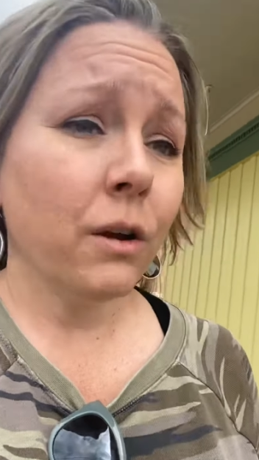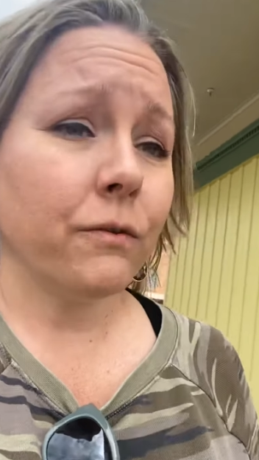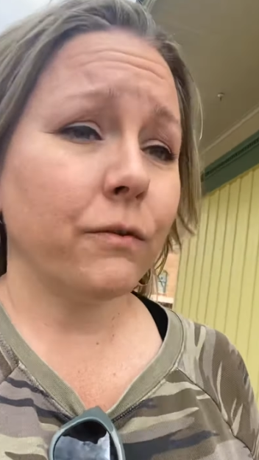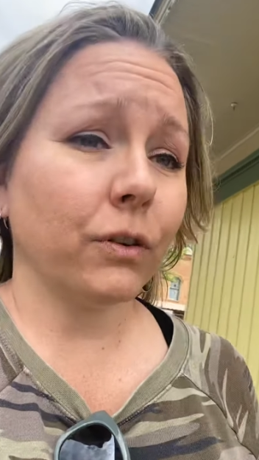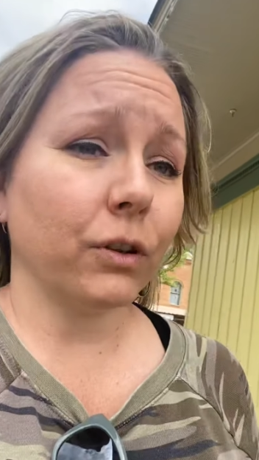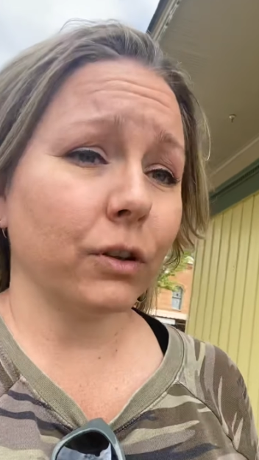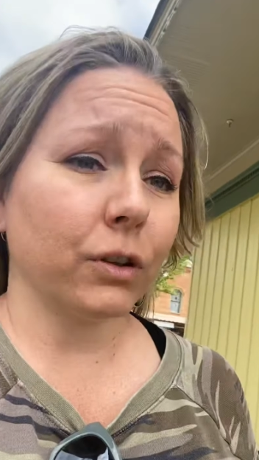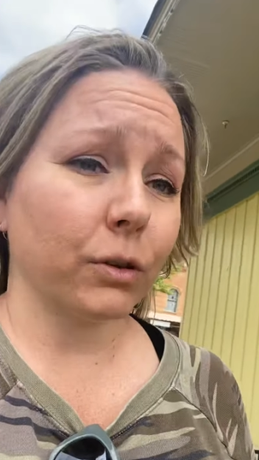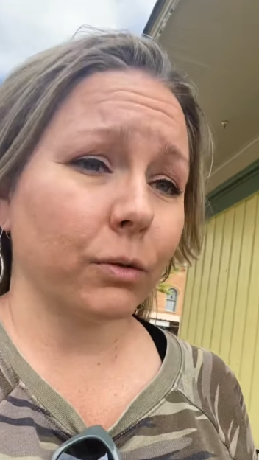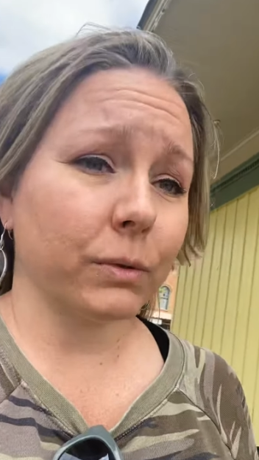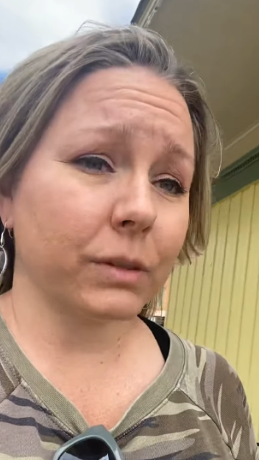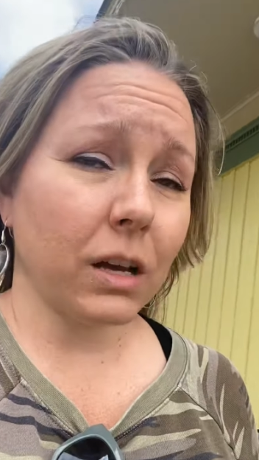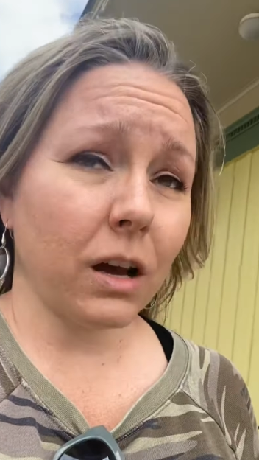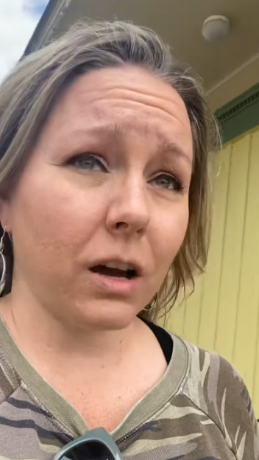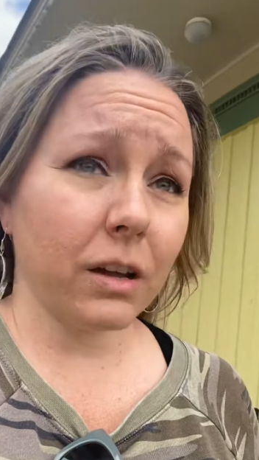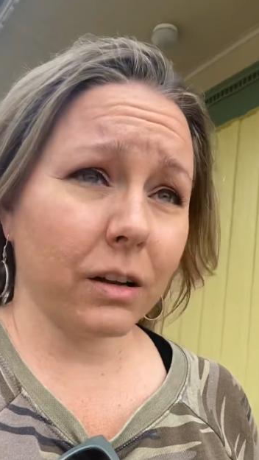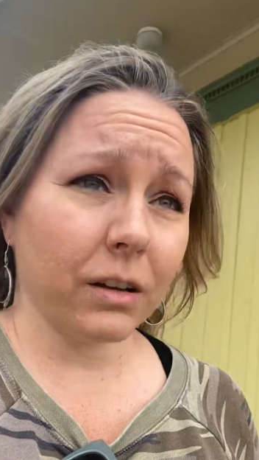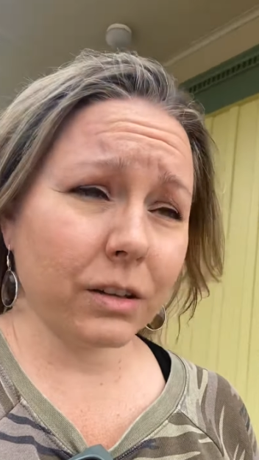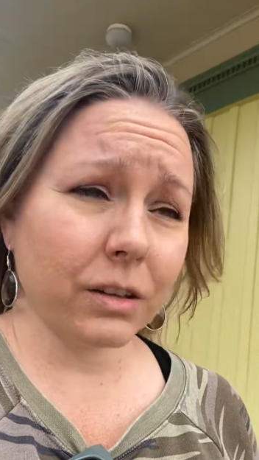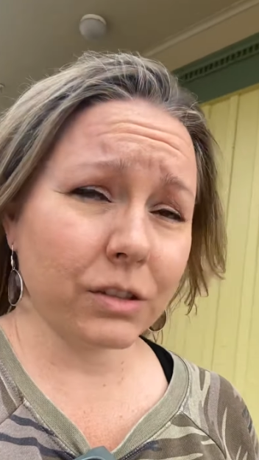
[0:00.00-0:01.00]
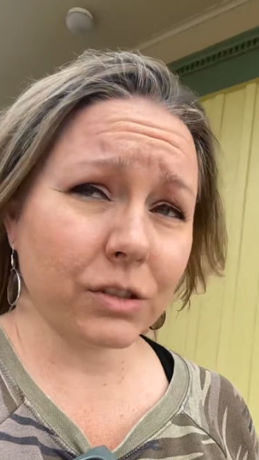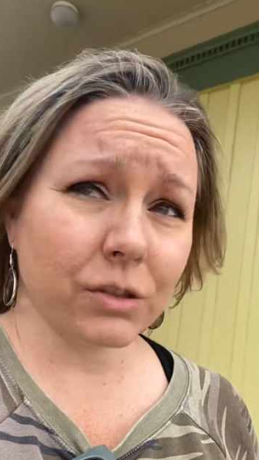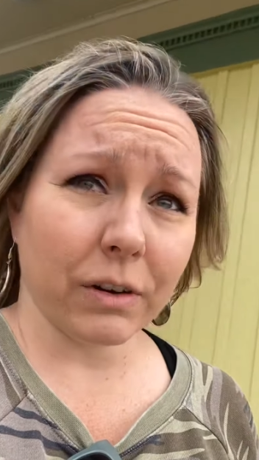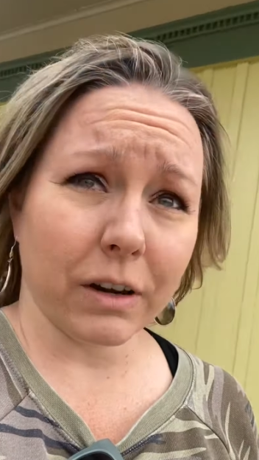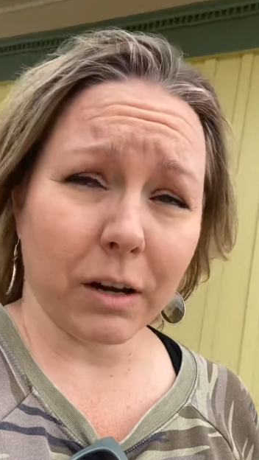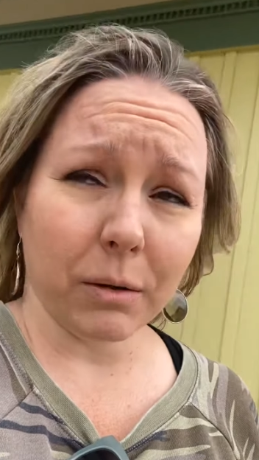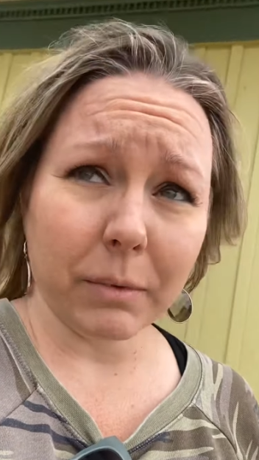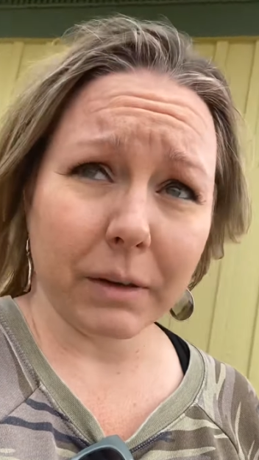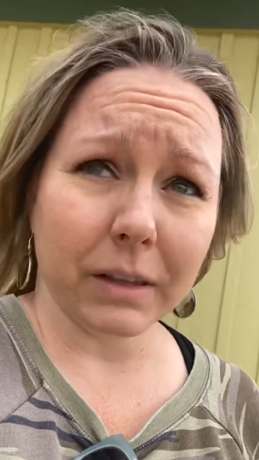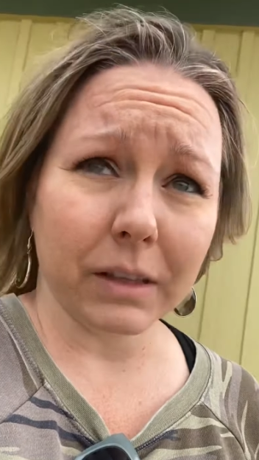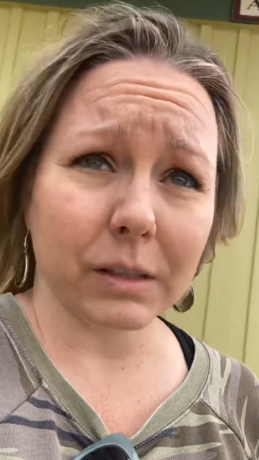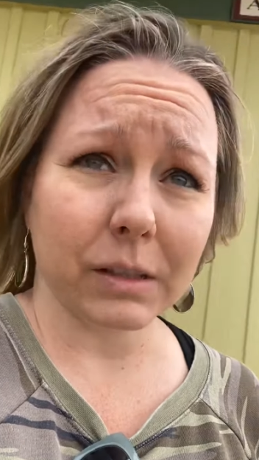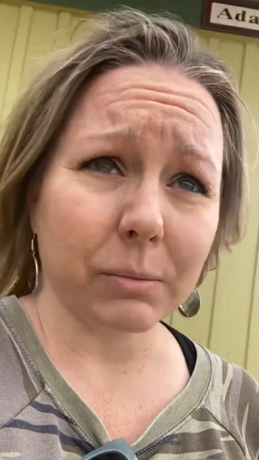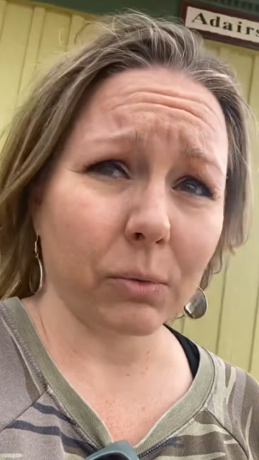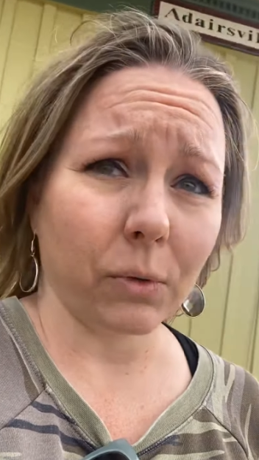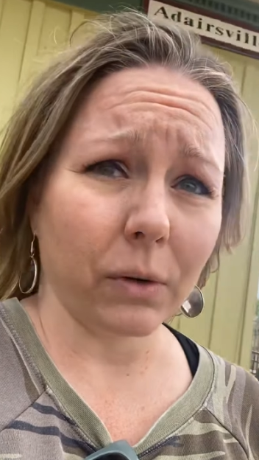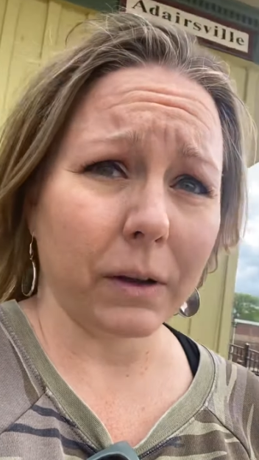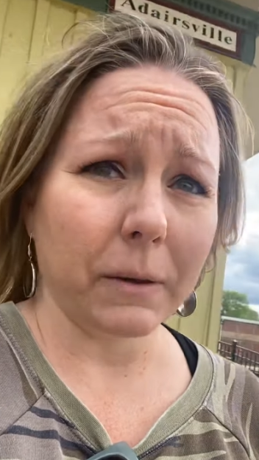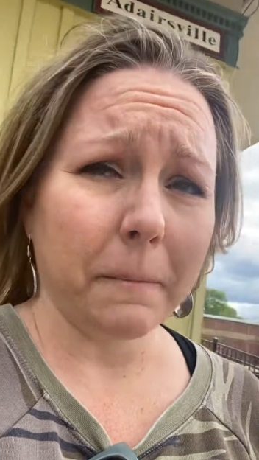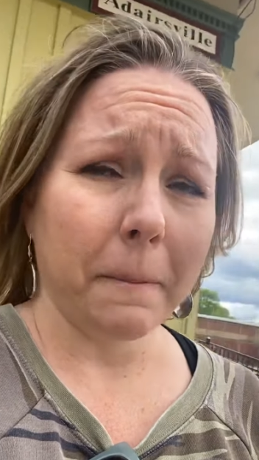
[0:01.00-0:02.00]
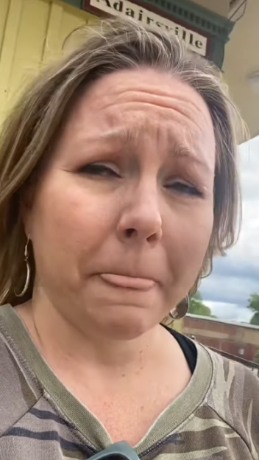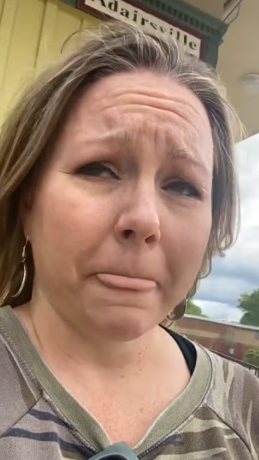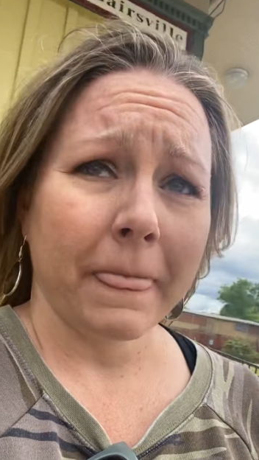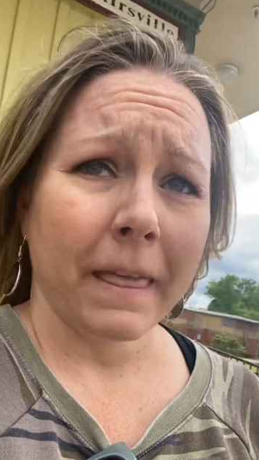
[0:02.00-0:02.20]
Fuller was hot on his trail by this point.